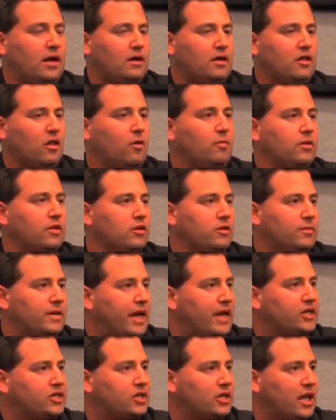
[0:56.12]
global
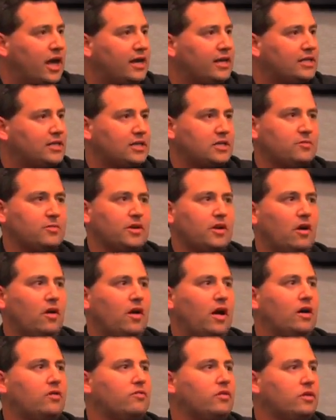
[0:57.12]
illumination lighting system we
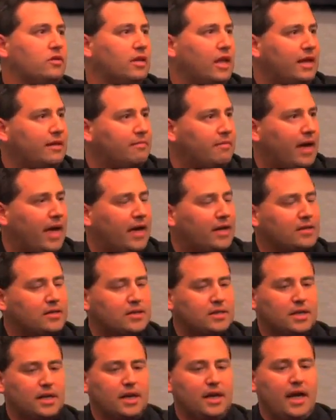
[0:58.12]
call Unreal
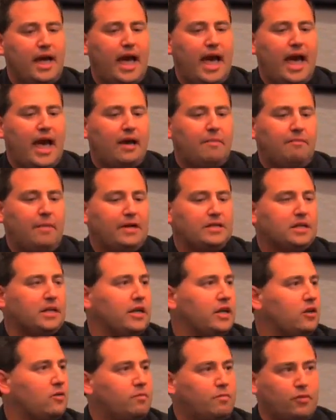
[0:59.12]
Lightmass, and
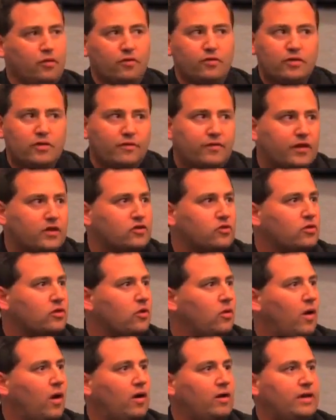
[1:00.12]
basically improves the visual
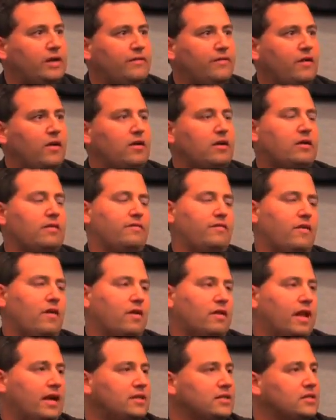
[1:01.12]
quality for
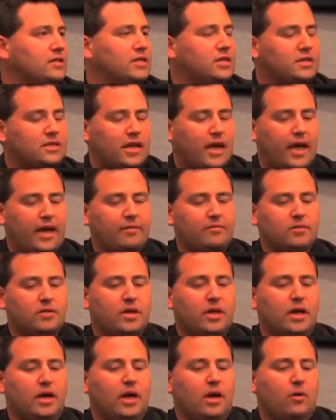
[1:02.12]
our licensees' games.
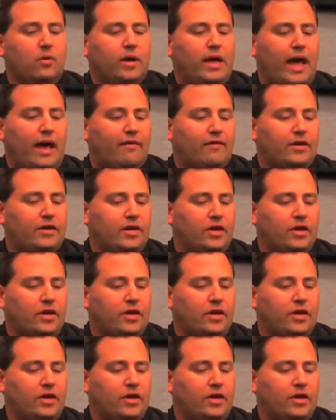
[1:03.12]
We have a